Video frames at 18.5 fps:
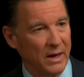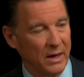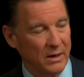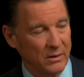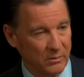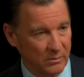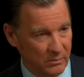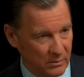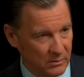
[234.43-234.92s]

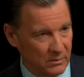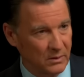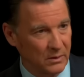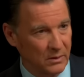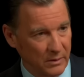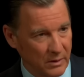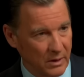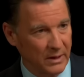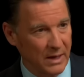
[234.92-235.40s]
And
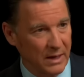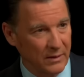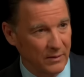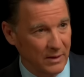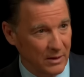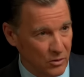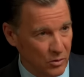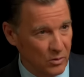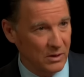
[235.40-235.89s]
again,
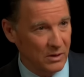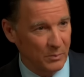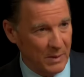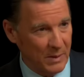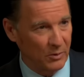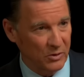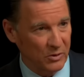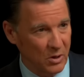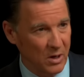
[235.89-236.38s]
the issues that
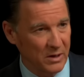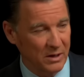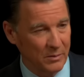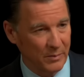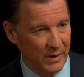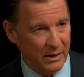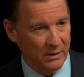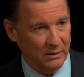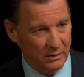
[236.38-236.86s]
people are
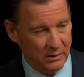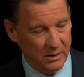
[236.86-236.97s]
talking about,